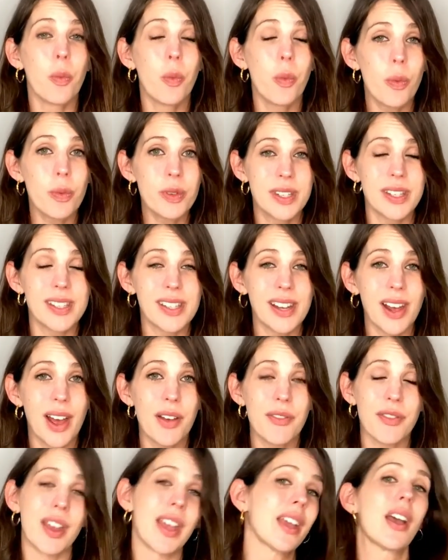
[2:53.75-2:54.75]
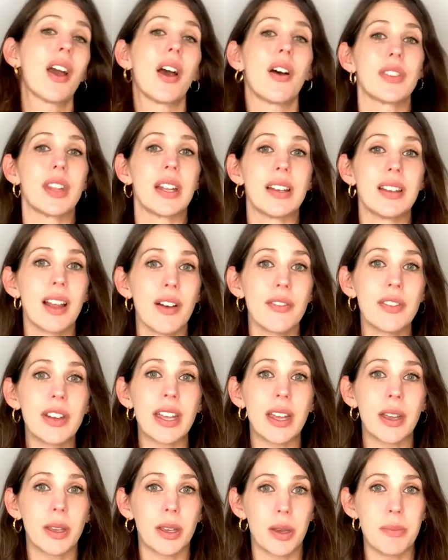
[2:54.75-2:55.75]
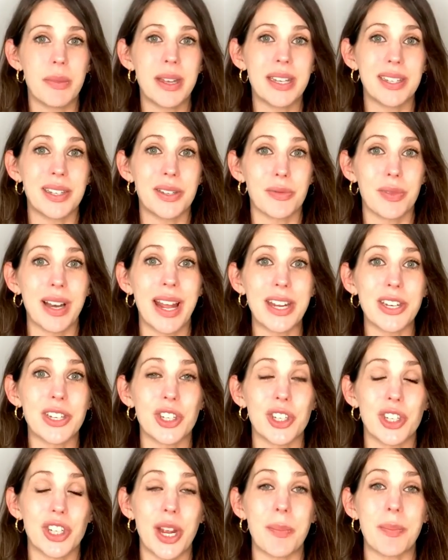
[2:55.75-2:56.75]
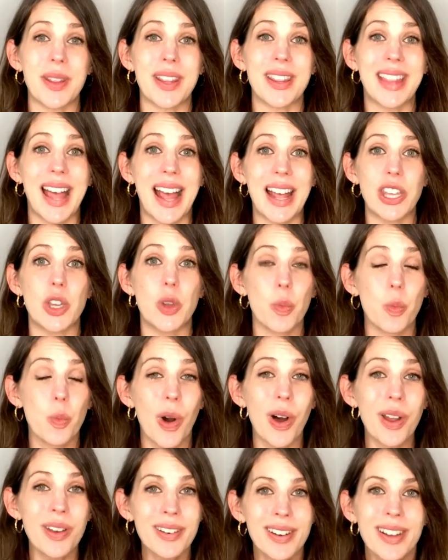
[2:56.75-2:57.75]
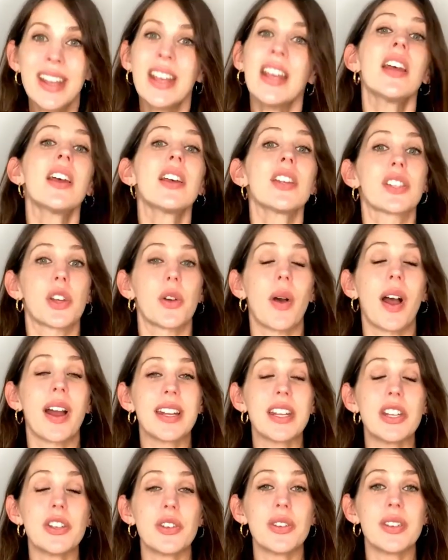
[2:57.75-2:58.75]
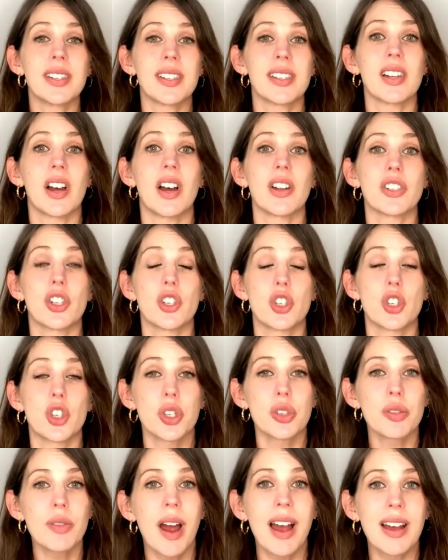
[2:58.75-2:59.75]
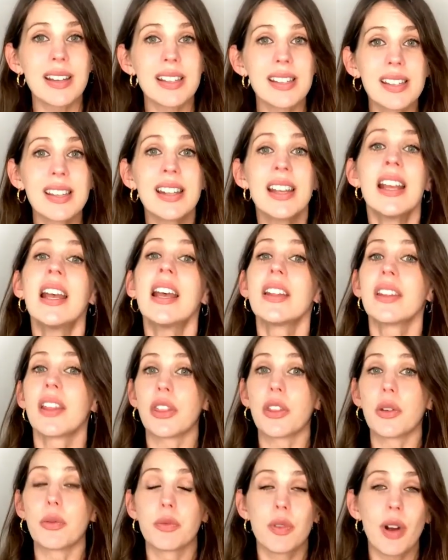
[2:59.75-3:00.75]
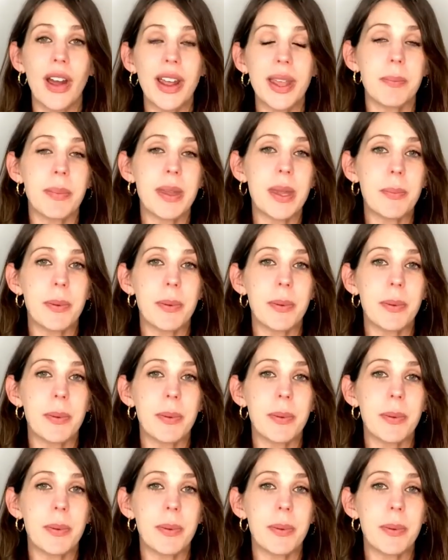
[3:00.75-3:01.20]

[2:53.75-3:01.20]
deserving of the loving and committed relationship that you want. So I need you to start to trust that the right people